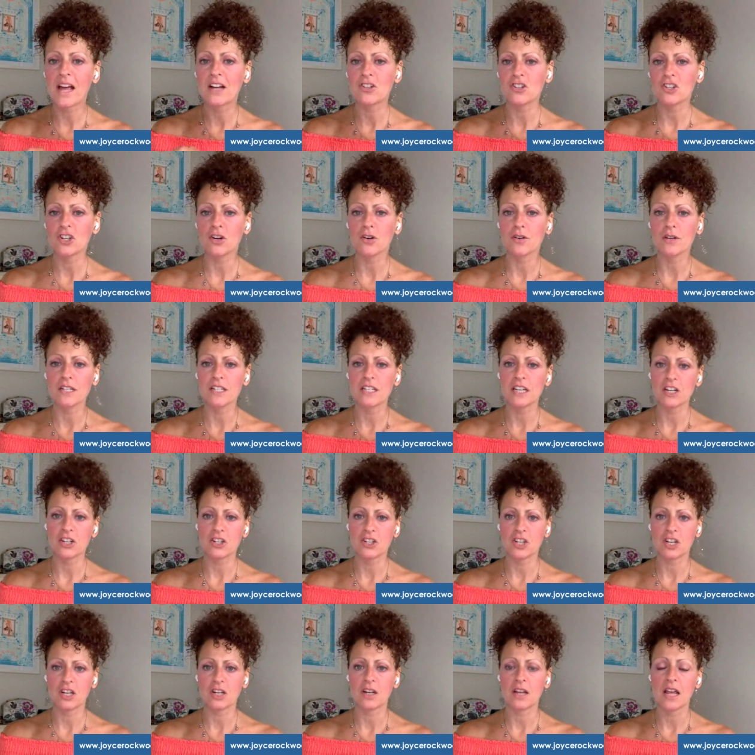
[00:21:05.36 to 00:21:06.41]
that sugar
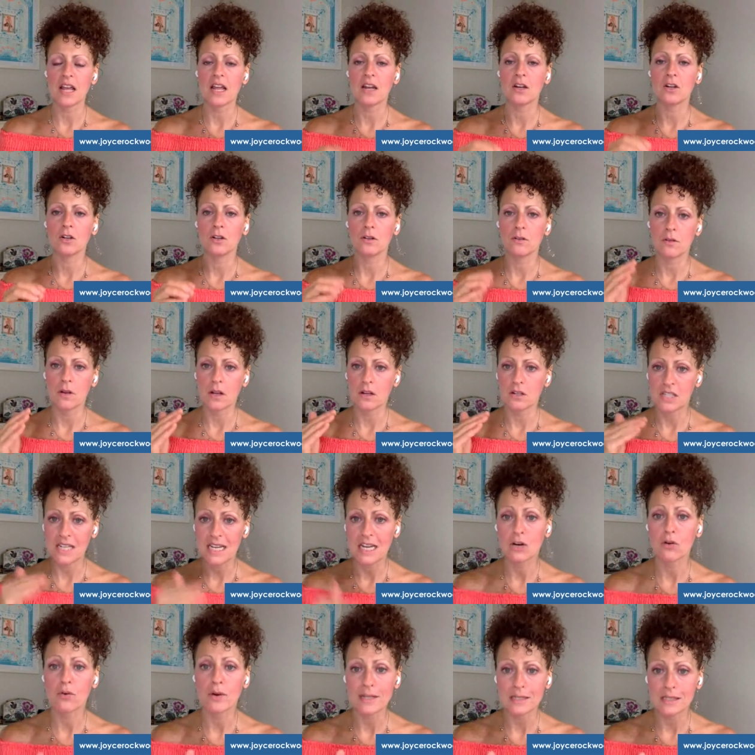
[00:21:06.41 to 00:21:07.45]
addiction in
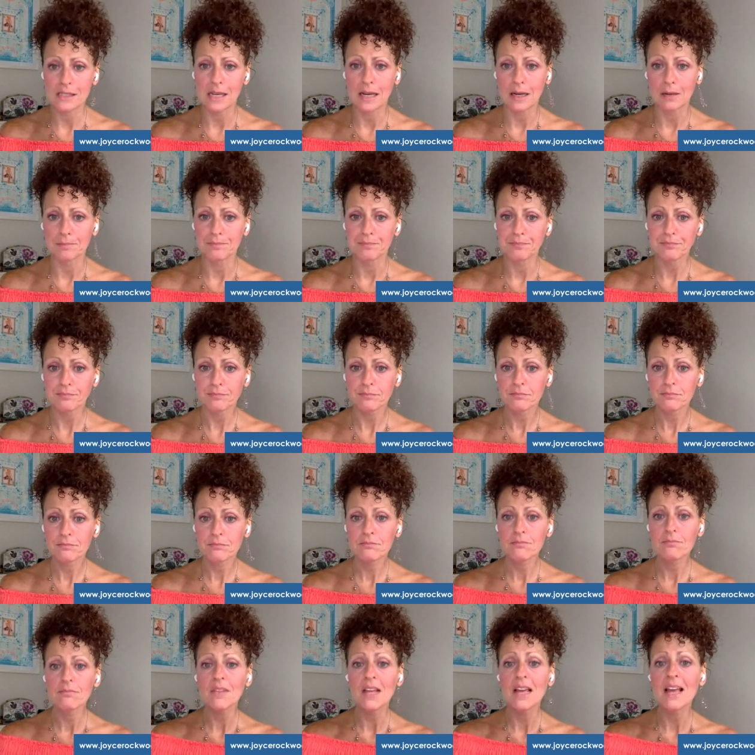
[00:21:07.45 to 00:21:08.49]
decreasing.
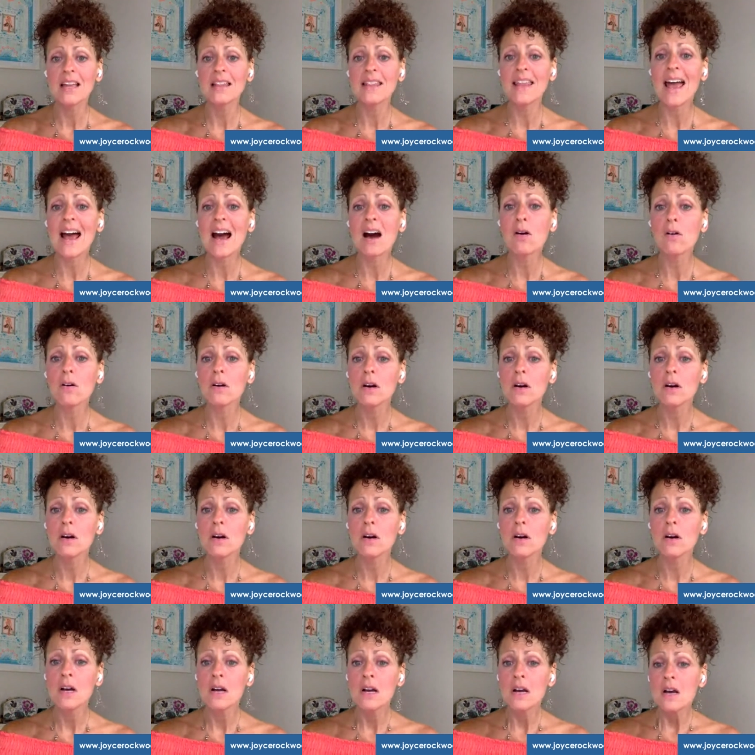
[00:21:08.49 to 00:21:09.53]
And now
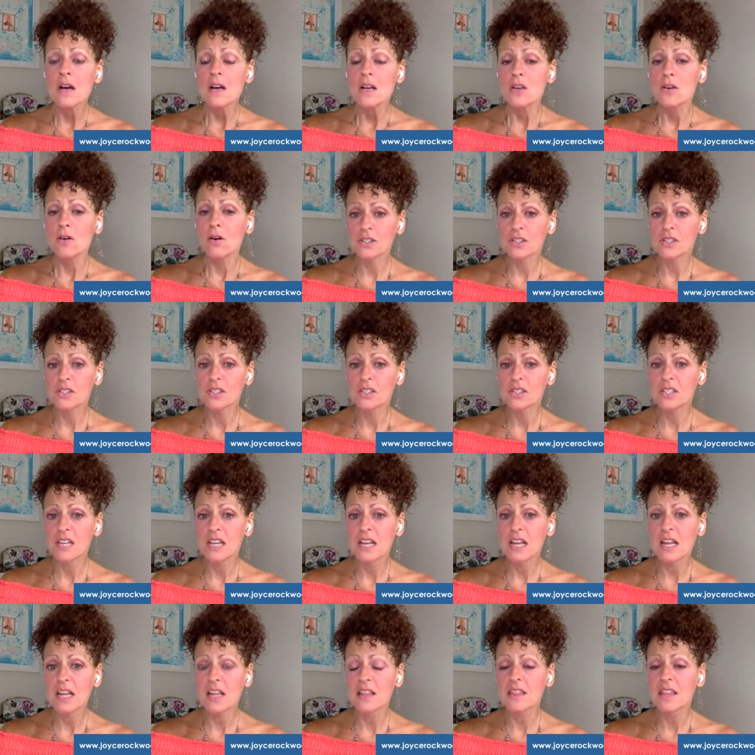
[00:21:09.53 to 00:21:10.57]
you also
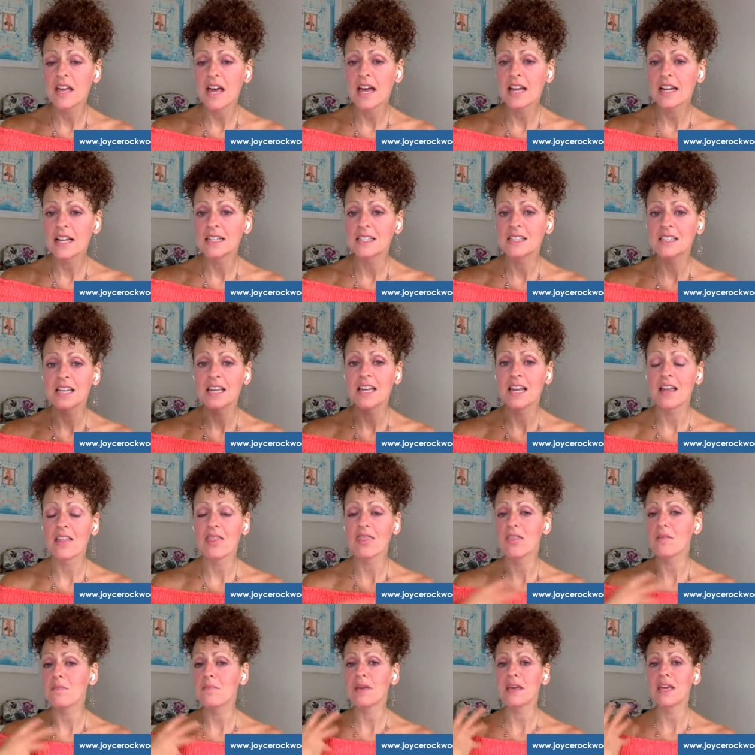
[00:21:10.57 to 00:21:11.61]
see that it's like
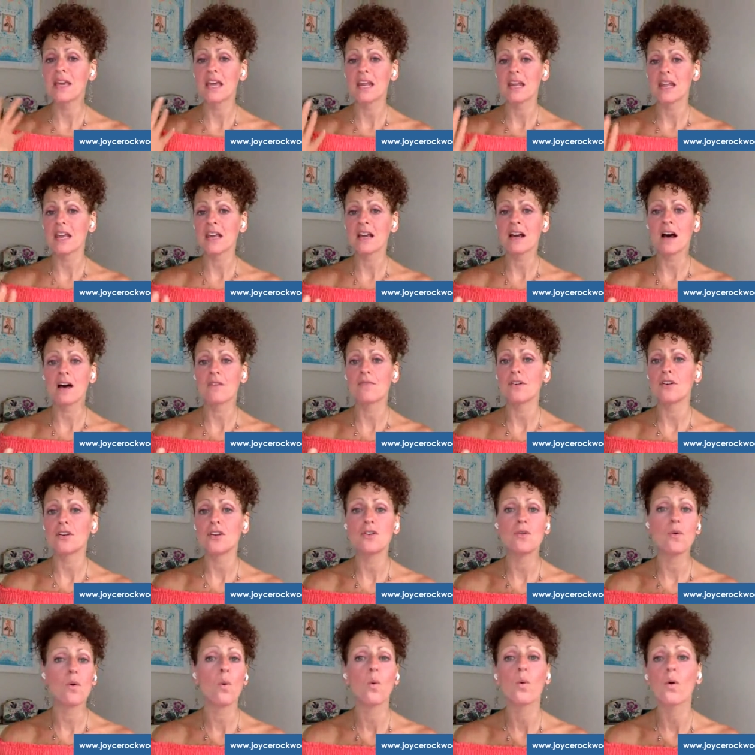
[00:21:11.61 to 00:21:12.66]
the beginning of a
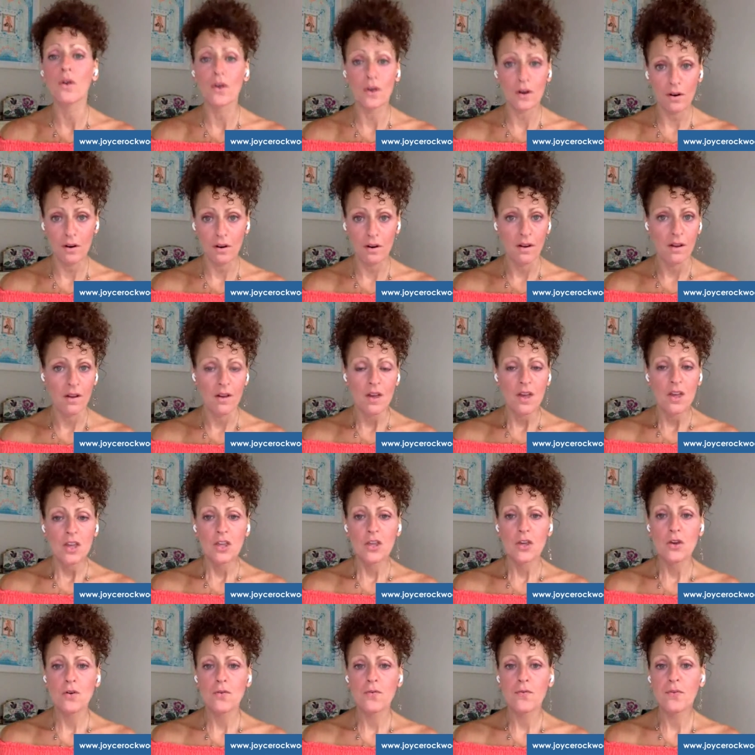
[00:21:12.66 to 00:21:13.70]
new order.
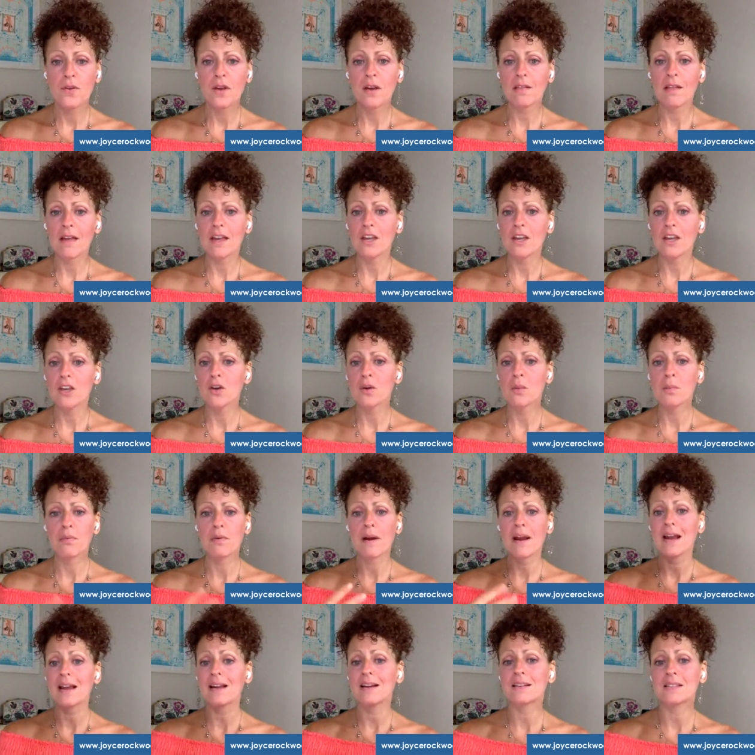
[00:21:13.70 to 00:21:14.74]
You feel like your
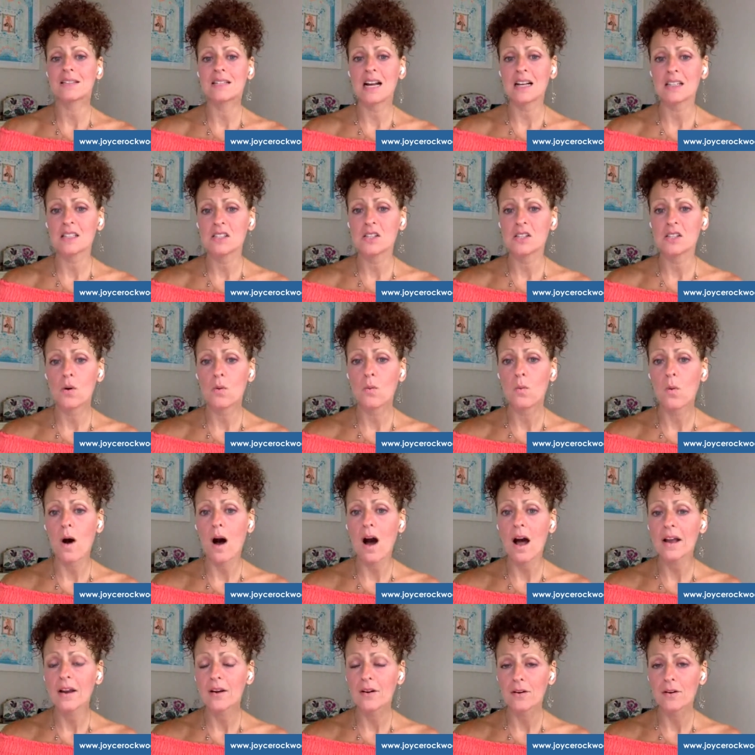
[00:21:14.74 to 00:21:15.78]
brain is not so
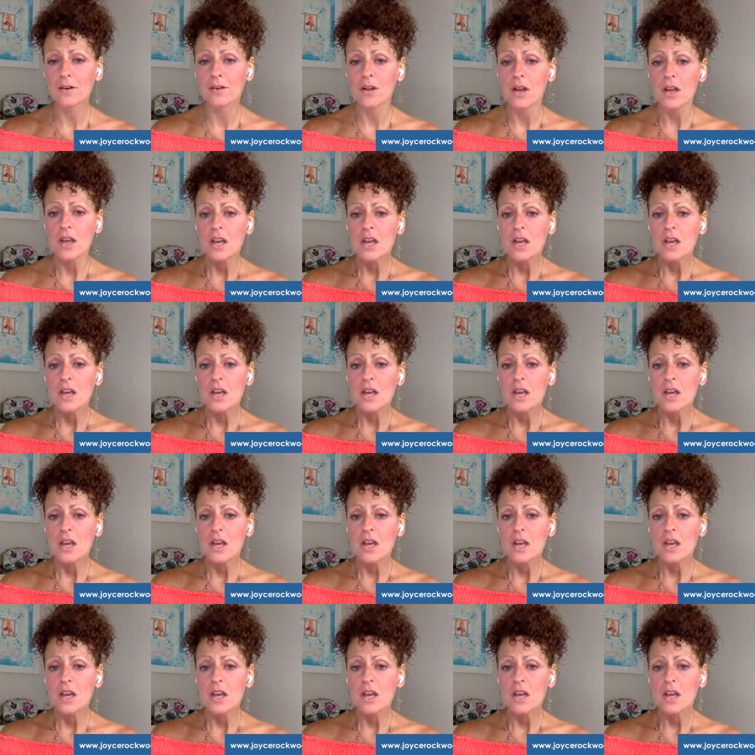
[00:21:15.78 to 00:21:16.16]
wired